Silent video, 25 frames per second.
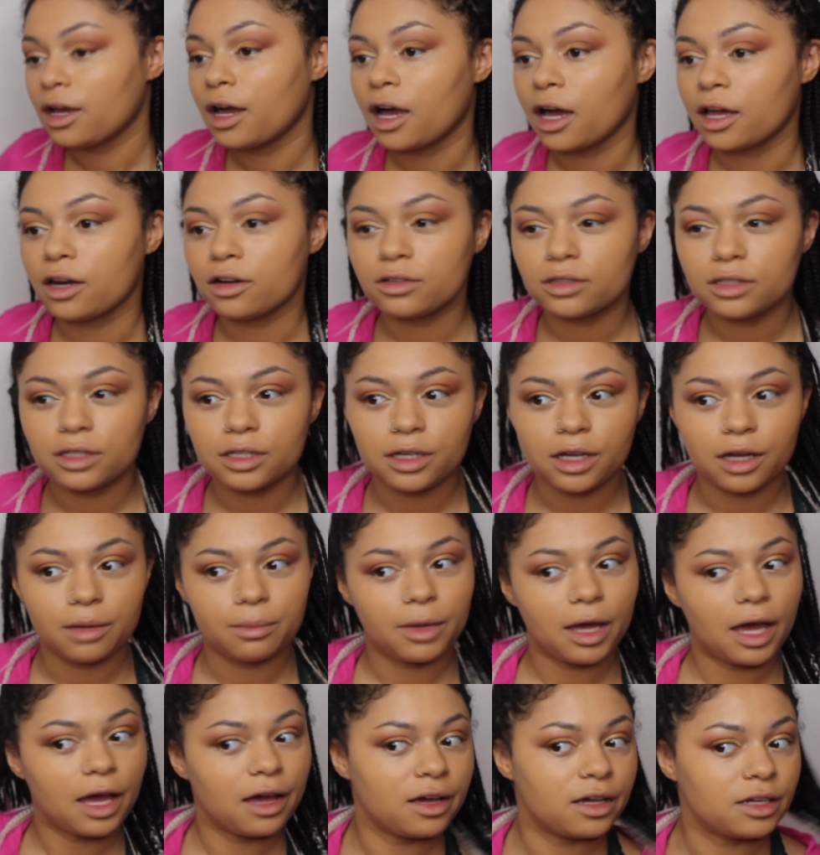I don't think I'm
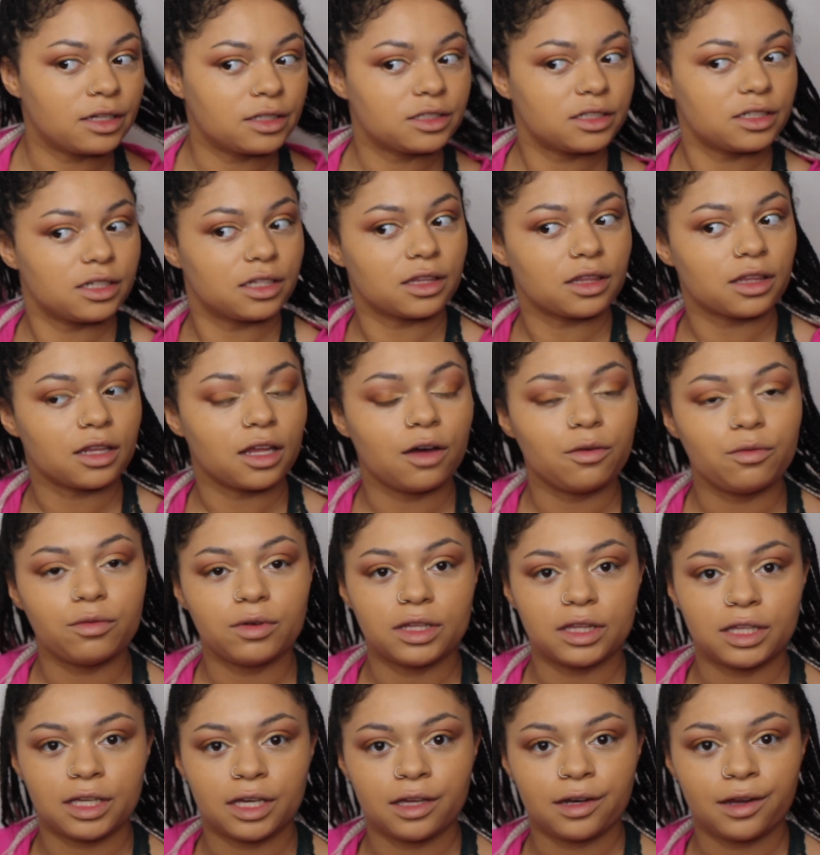as in love
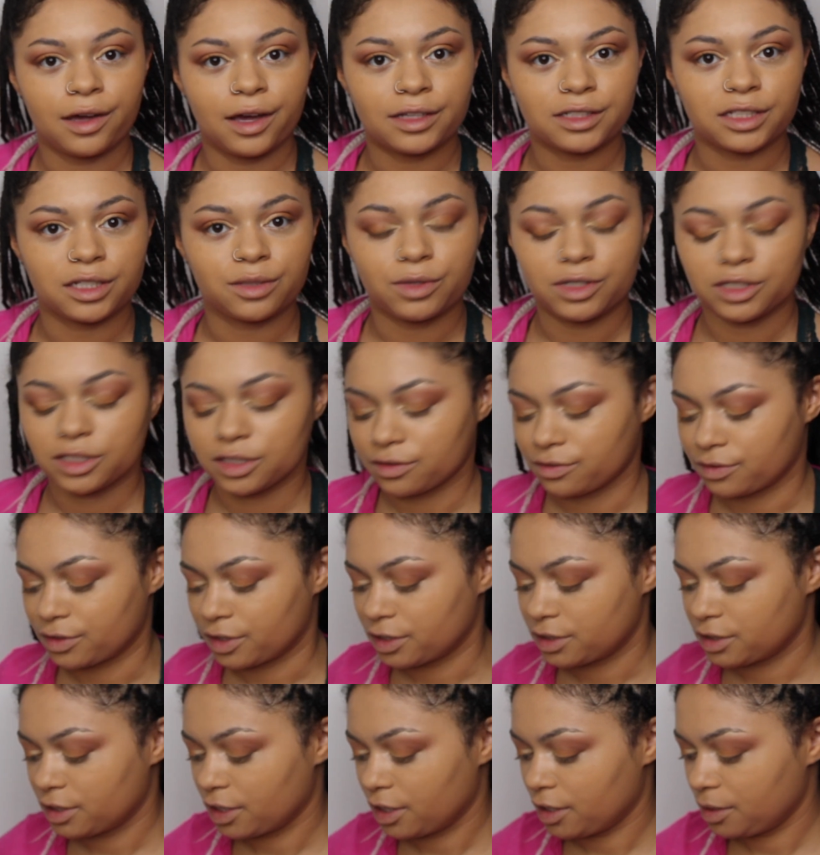with it as I was the
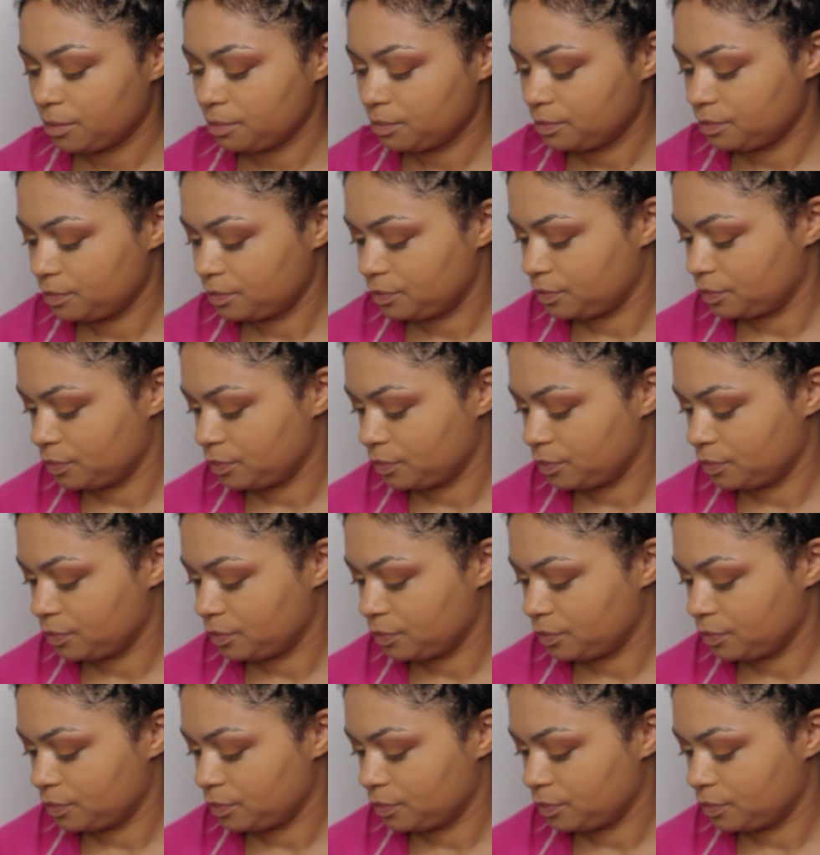first time,